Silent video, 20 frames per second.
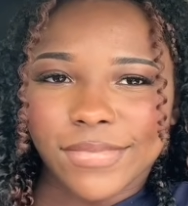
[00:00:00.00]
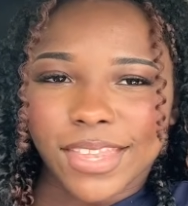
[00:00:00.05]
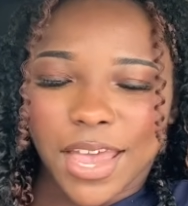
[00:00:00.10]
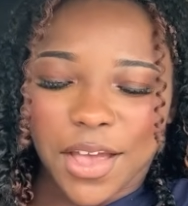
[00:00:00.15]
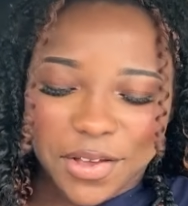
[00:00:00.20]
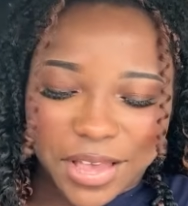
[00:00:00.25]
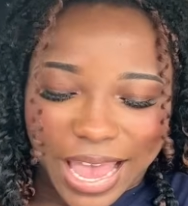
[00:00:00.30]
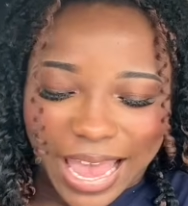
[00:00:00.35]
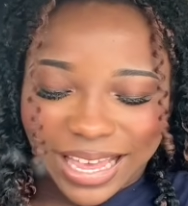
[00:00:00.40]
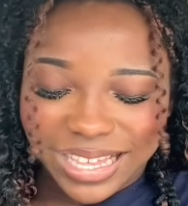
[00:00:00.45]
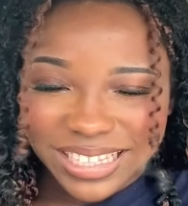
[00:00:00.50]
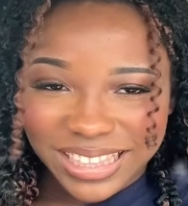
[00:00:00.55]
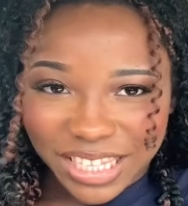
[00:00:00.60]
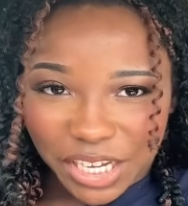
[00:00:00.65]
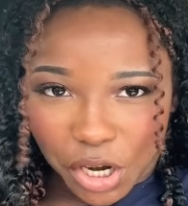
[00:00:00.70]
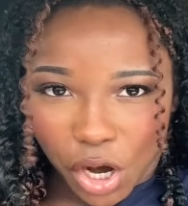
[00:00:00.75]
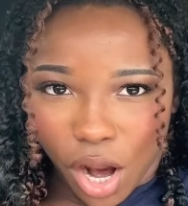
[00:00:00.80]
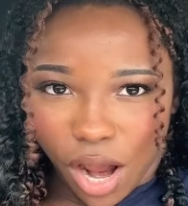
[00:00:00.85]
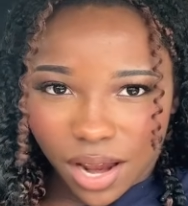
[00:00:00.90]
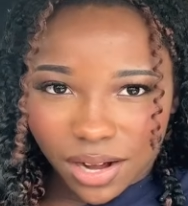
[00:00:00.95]
Okay,
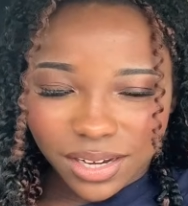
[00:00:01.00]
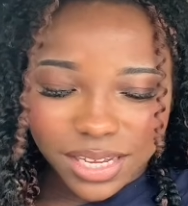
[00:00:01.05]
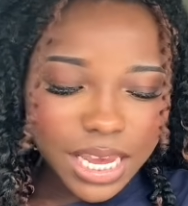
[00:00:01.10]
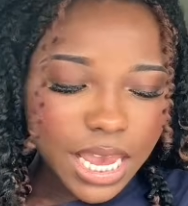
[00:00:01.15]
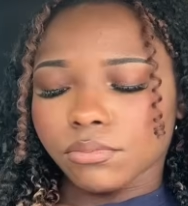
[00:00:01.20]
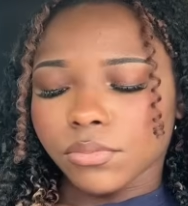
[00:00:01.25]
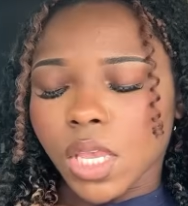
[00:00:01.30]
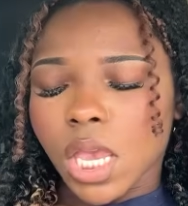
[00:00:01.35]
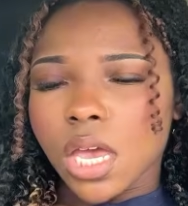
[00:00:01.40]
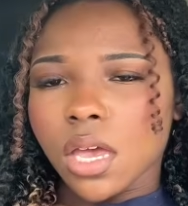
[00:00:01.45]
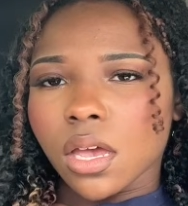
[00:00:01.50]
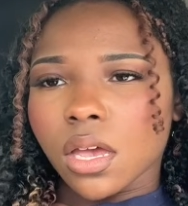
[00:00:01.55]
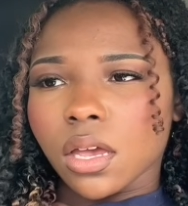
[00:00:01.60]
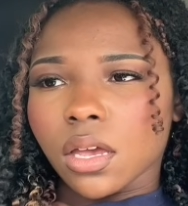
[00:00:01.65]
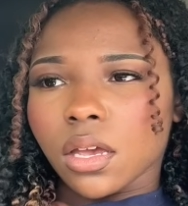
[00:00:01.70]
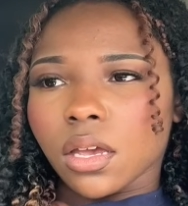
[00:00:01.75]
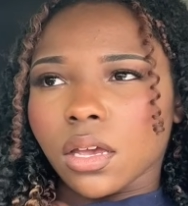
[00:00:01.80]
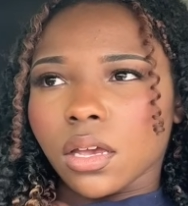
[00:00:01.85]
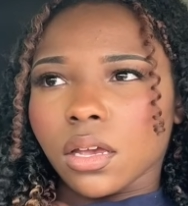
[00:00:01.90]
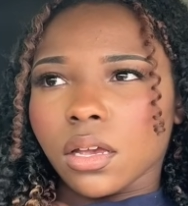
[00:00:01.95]
they're gone.
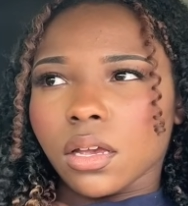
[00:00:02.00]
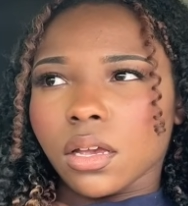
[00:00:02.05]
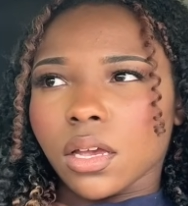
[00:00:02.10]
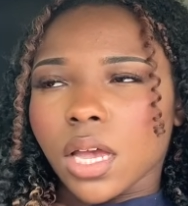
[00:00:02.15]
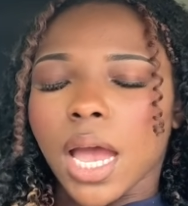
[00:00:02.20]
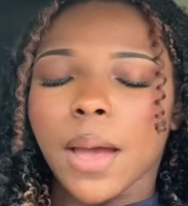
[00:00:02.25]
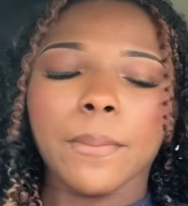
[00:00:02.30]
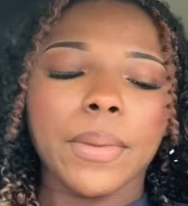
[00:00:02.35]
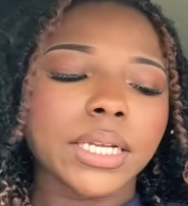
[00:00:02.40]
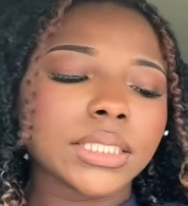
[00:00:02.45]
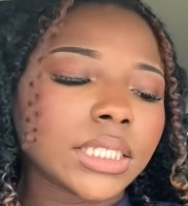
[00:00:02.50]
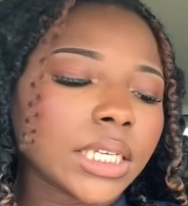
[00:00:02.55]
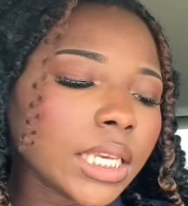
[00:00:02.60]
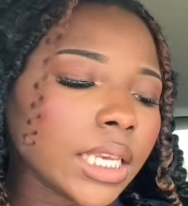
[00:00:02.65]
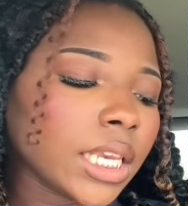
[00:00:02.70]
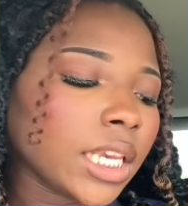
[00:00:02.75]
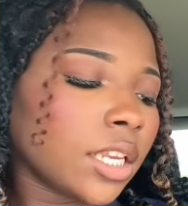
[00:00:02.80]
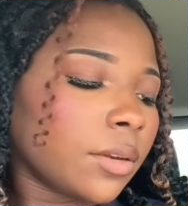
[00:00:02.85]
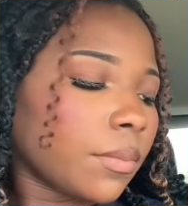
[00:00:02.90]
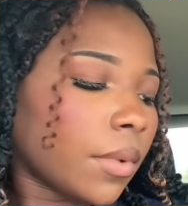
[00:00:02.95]
I'm about to
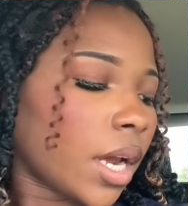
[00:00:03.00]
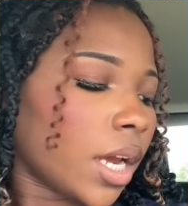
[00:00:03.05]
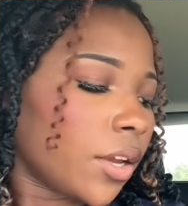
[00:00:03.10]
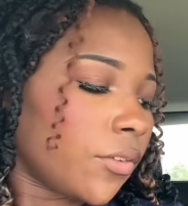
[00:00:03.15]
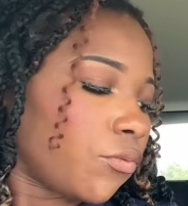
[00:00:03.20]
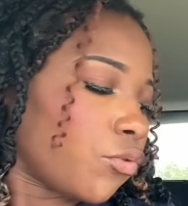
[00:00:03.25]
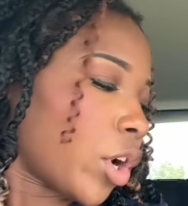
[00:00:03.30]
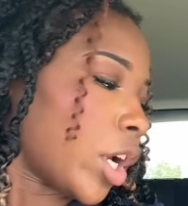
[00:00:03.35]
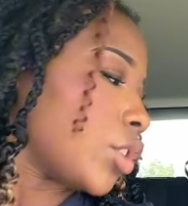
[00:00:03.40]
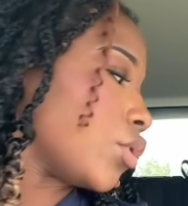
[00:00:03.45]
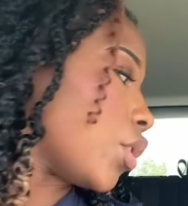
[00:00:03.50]
eat my fried